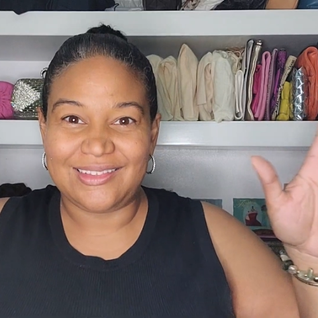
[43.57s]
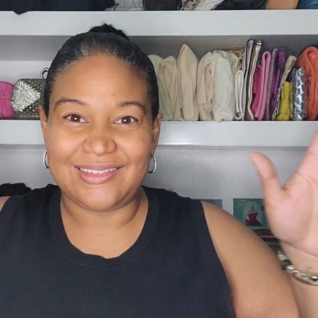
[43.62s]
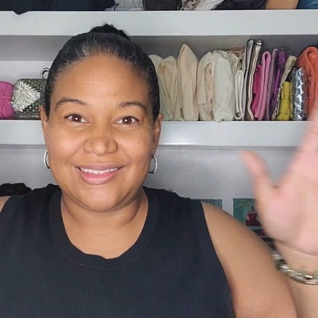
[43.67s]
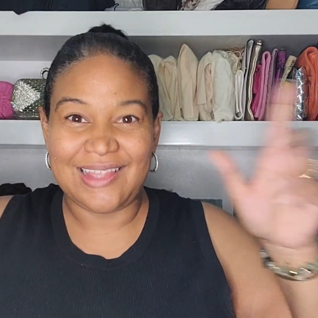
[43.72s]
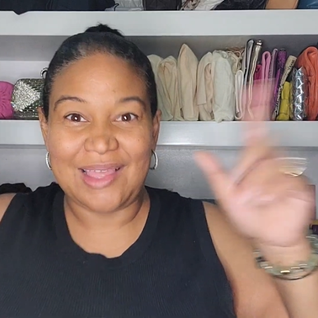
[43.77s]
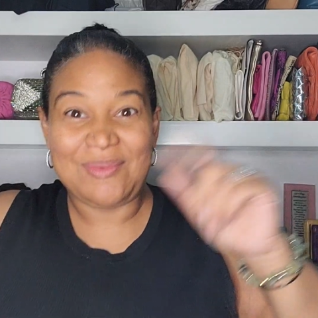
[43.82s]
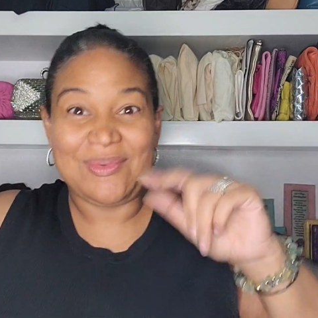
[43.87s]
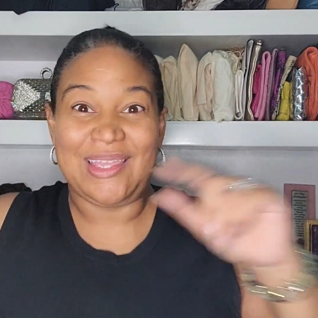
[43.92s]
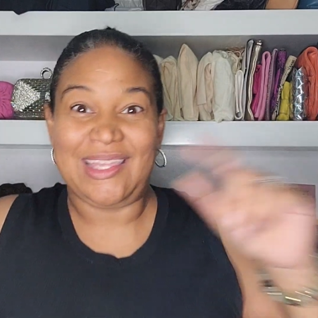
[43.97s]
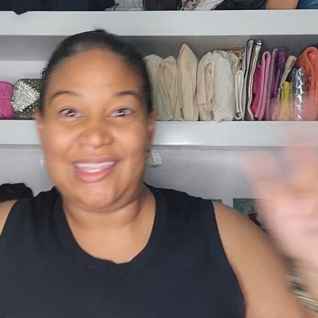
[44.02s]

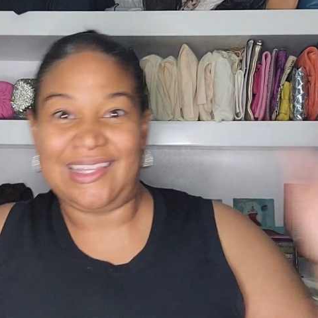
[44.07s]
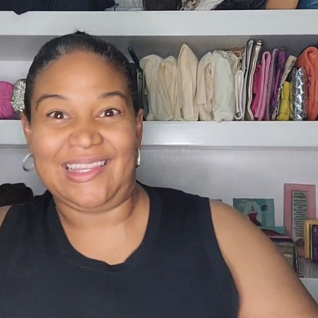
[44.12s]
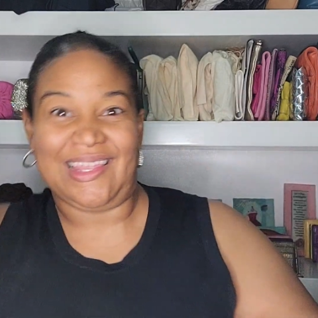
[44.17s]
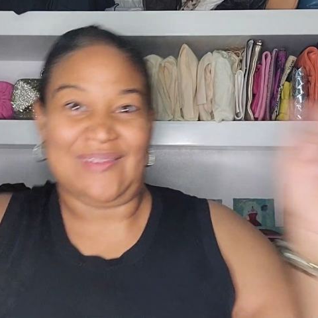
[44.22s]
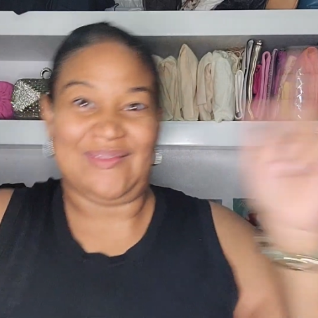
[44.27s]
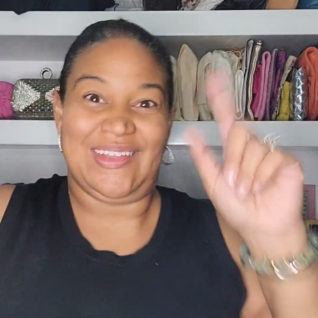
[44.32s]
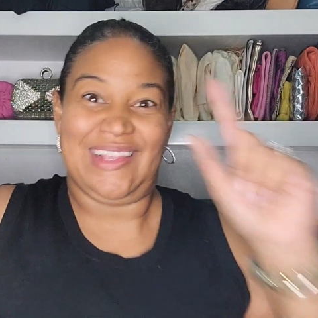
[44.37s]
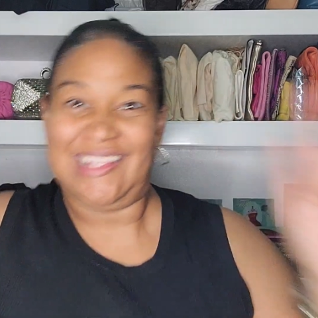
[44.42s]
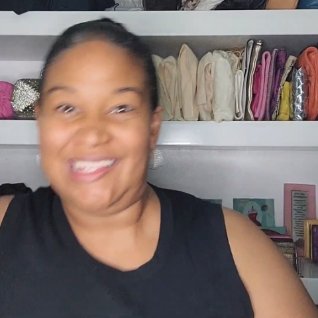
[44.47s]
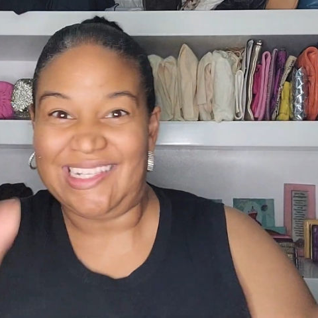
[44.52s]
Let me
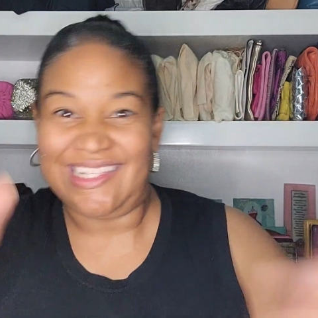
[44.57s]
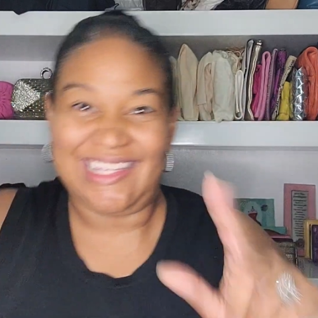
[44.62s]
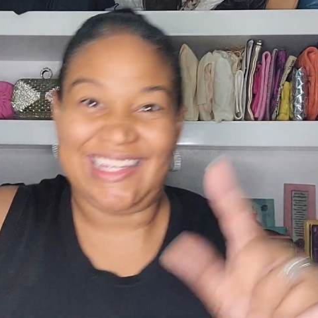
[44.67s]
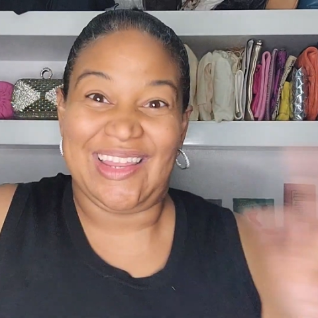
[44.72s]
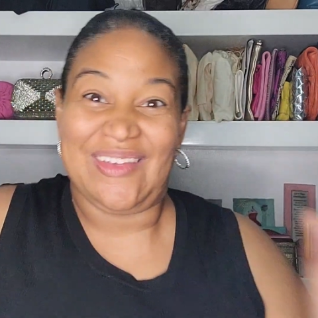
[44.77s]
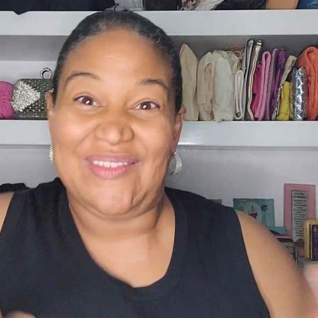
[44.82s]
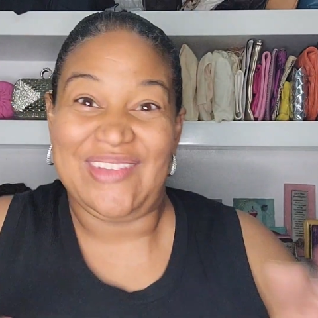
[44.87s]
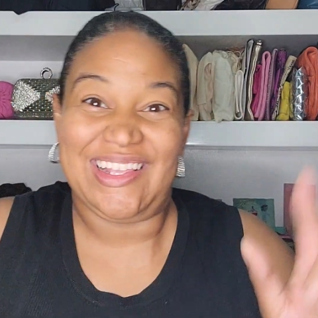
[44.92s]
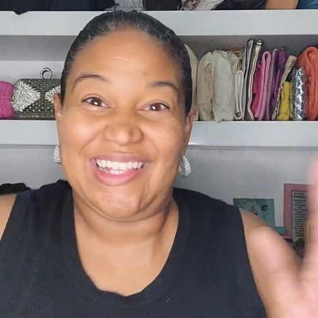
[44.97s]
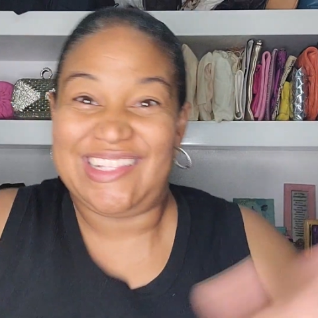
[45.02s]

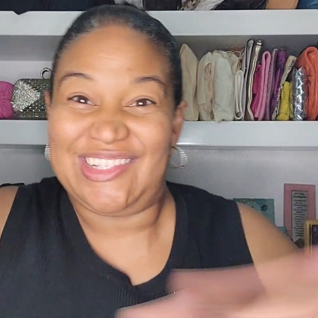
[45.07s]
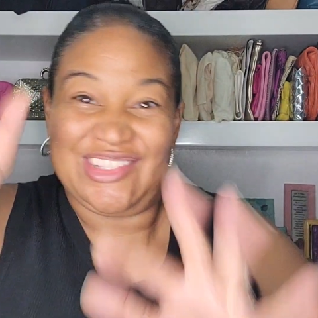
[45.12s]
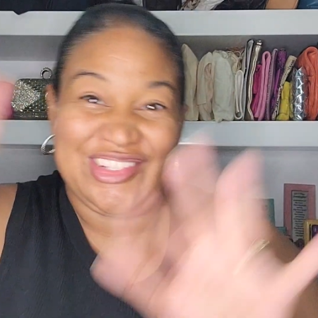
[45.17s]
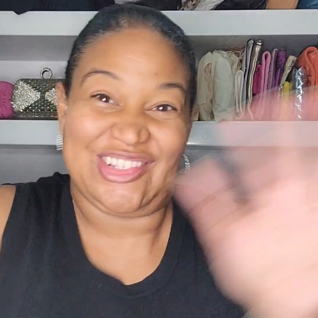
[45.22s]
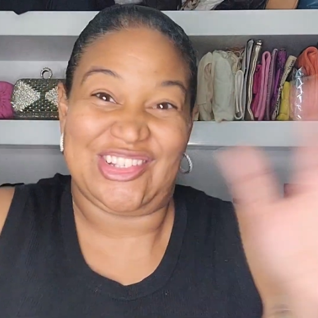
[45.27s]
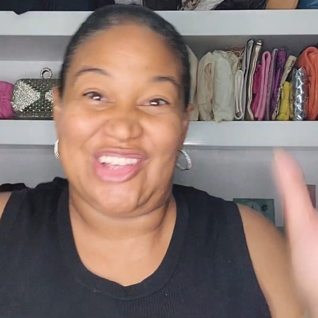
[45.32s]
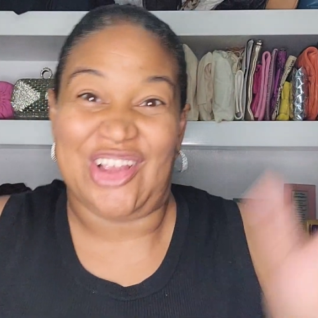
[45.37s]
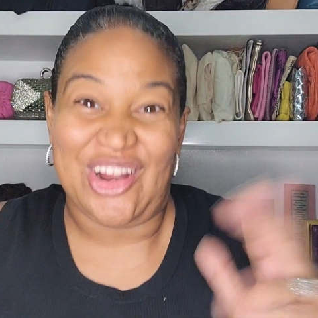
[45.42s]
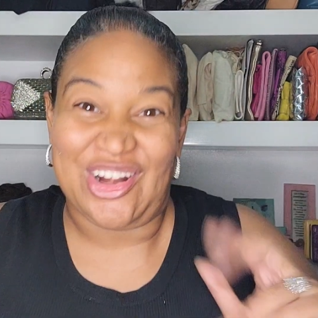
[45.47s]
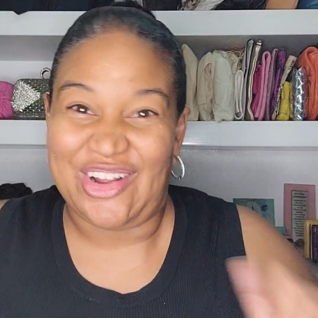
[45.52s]

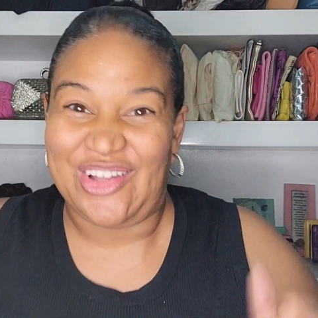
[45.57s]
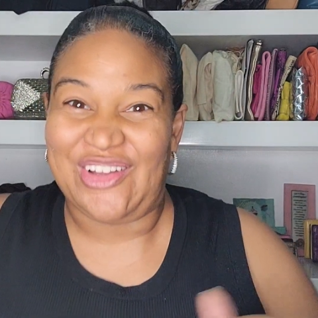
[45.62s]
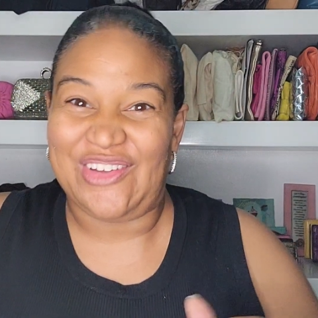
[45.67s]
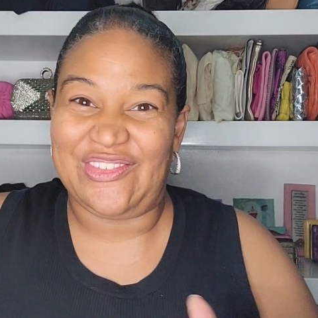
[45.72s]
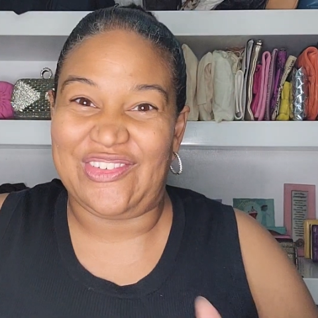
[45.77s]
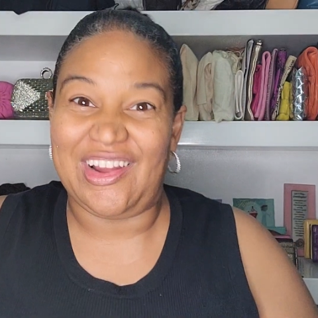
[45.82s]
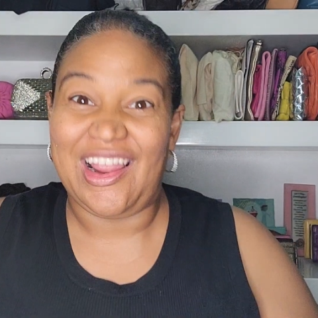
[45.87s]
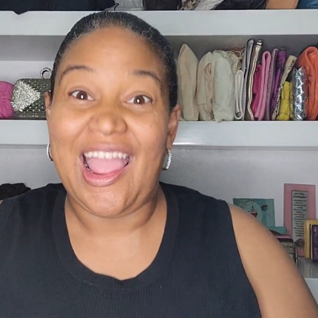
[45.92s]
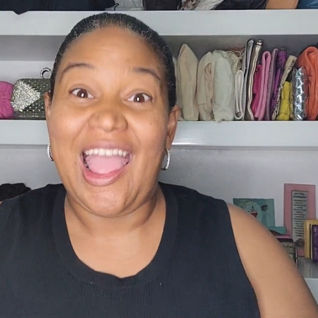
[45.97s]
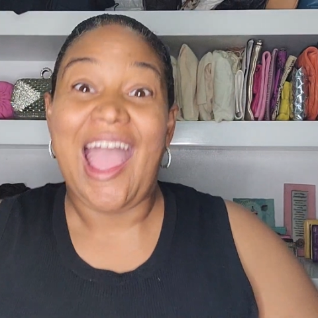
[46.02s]
start
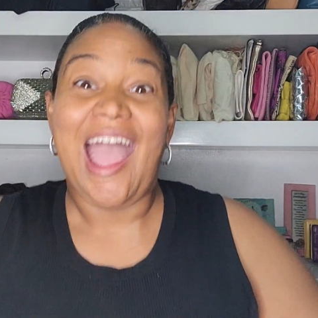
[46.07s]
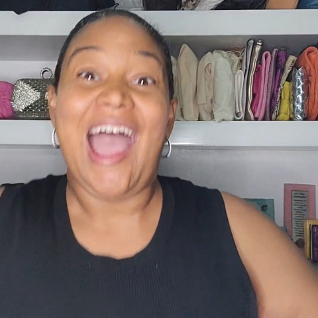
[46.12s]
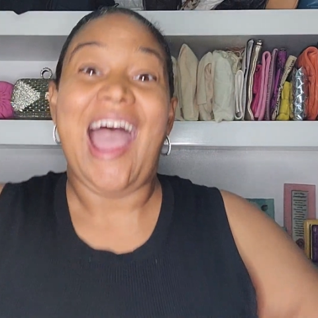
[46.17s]
over.